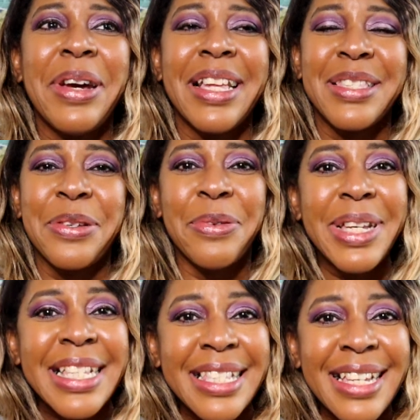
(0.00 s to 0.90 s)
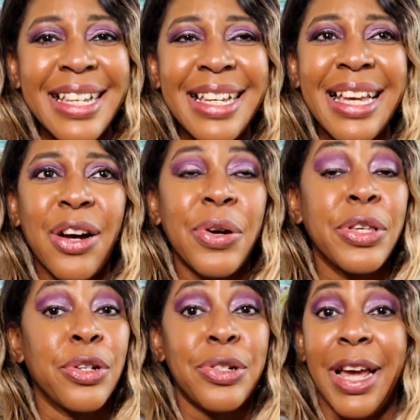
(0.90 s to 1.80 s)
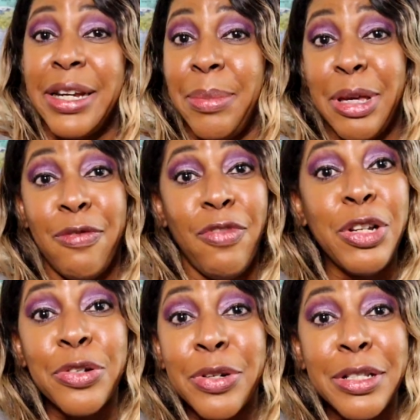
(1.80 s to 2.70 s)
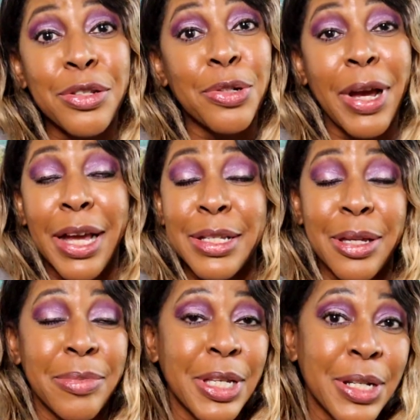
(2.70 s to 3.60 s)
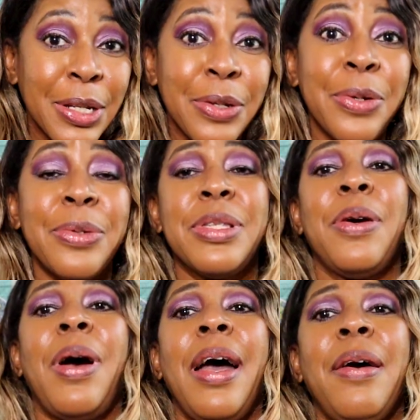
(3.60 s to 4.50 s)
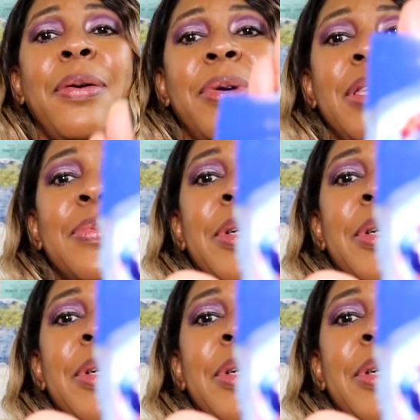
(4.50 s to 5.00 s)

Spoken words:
it's greasy, or you're trying to be adventurous and trying something new. So I always